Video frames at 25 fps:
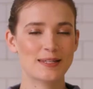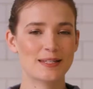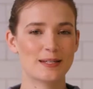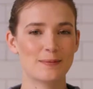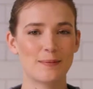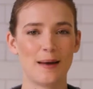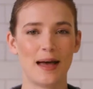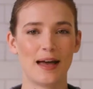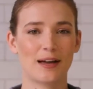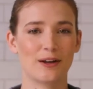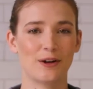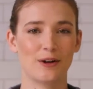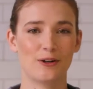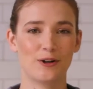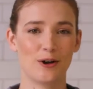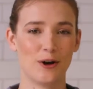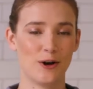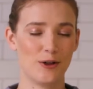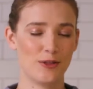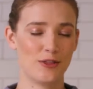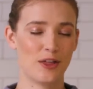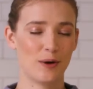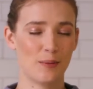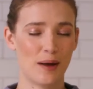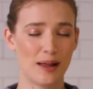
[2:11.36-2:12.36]
tobacco
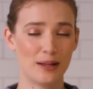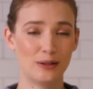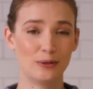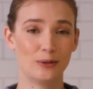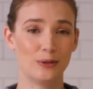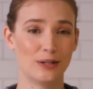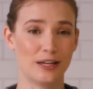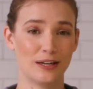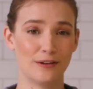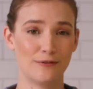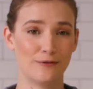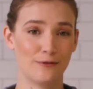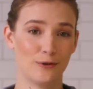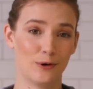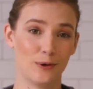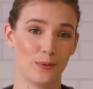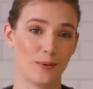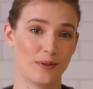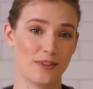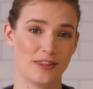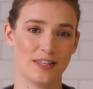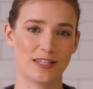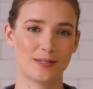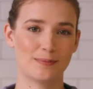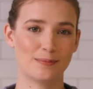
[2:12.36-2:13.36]
note that we're looking for
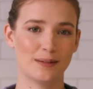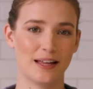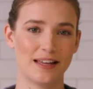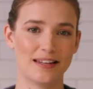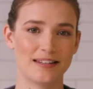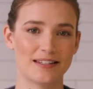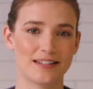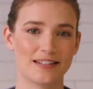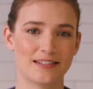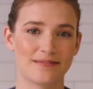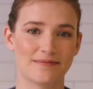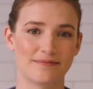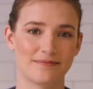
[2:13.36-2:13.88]
with this blend.